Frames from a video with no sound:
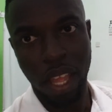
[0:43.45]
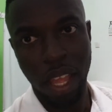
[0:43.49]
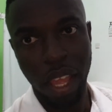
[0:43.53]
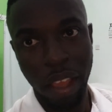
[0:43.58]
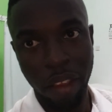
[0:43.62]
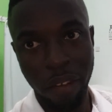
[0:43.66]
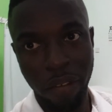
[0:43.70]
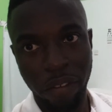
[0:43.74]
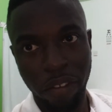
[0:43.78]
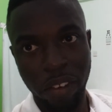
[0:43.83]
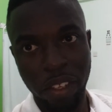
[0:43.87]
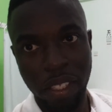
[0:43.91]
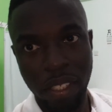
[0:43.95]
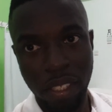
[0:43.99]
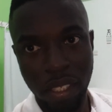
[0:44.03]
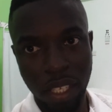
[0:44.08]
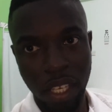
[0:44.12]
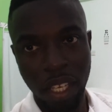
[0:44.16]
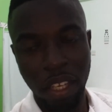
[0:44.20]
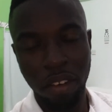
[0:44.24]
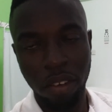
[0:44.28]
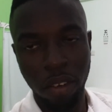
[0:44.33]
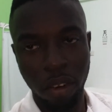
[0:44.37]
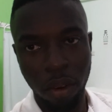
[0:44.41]
Every
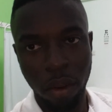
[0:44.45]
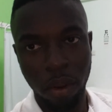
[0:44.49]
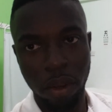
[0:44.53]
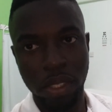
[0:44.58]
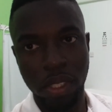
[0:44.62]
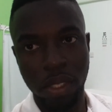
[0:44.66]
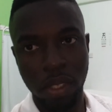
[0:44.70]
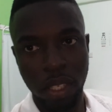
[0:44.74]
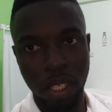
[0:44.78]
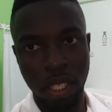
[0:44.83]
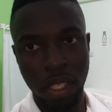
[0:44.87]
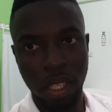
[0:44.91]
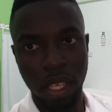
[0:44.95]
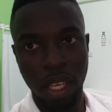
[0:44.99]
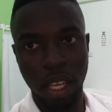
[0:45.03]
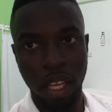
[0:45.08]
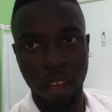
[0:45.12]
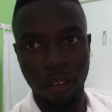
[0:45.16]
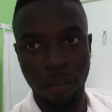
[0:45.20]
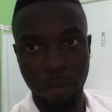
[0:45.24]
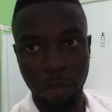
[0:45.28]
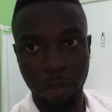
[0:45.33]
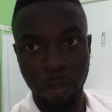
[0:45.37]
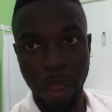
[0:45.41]
single course you can think
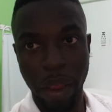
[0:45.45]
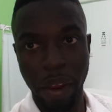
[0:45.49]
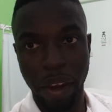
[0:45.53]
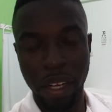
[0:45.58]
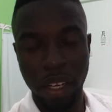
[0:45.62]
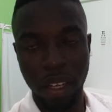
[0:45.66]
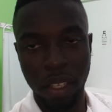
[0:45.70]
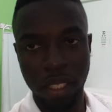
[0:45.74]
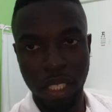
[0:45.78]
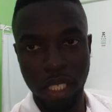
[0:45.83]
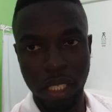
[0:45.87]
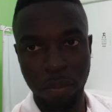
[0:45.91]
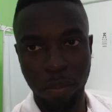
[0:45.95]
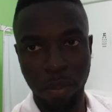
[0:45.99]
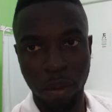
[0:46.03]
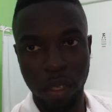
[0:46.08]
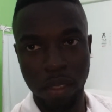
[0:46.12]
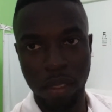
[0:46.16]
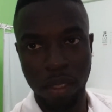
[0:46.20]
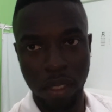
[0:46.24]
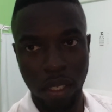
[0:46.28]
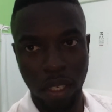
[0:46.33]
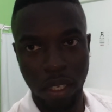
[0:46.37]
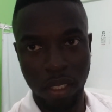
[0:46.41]
of, periodontics,
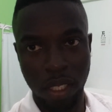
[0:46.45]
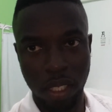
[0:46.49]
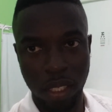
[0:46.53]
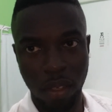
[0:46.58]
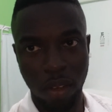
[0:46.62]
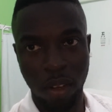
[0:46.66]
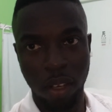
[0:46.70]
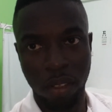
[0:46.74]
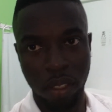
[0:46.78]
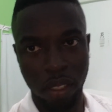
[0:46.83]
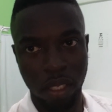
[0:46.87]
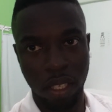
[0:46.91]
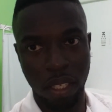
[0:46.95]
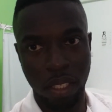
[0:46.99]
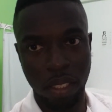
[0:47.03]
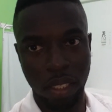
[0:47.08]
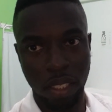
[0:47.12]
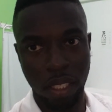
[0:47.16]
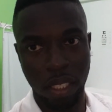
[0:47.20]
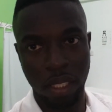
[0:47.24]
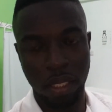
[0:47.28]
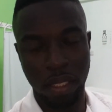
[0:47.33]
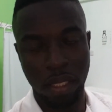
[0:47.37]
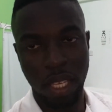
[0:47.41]
prosthodontics,
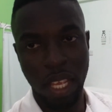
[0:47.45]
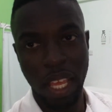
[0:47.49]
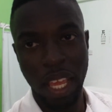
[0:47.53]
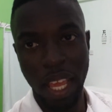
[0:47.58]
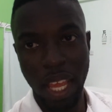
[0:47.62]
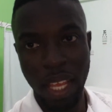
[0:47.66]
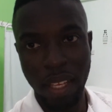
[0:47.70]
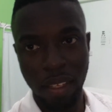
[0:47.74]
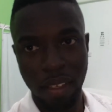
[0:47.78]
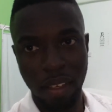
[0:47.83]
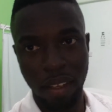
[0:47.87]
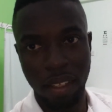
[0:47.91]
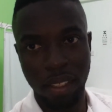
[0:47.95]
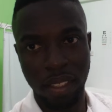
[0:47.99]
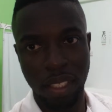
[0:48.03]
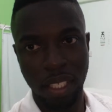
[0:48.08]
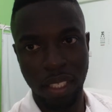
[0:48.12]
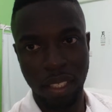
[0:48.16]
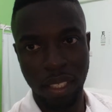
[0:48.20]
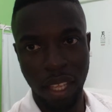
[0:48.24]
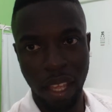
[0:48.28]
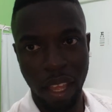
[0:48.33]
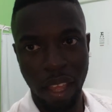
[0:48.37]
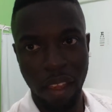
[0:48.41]
orthodontics,
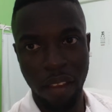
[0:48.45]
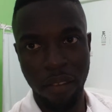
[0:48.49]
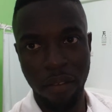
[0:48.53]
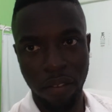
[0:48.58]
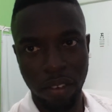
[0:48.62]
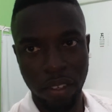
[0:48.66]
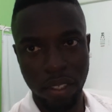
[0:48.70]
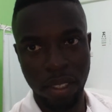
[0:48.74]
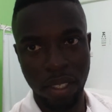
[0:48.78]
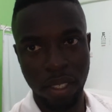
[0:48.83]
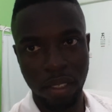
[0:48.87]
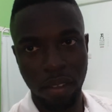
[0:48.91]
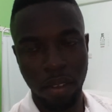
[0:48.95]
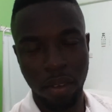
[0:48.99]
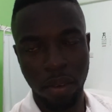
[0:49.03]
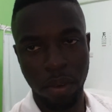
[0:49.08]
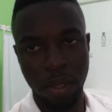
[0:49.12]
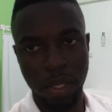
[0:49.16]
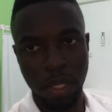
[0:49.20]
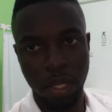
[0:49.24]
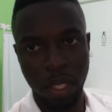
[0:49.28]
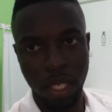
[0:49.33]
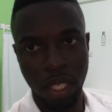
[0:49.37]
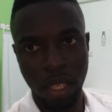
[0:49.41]
endodontics, every single
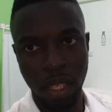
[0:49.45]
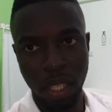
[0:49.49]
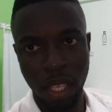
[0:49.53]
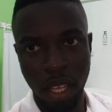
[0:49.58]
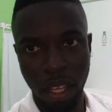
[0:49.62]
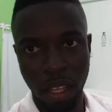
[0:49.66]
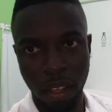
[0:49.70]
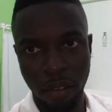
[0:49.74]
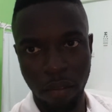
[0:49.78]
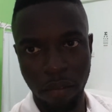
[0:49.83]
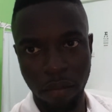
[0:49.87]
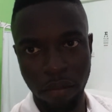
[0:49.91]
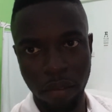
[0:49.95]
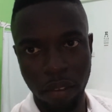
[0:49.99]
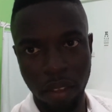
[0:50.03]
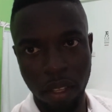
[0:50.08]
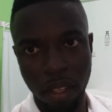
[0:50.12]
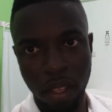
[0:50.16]
course you can think of,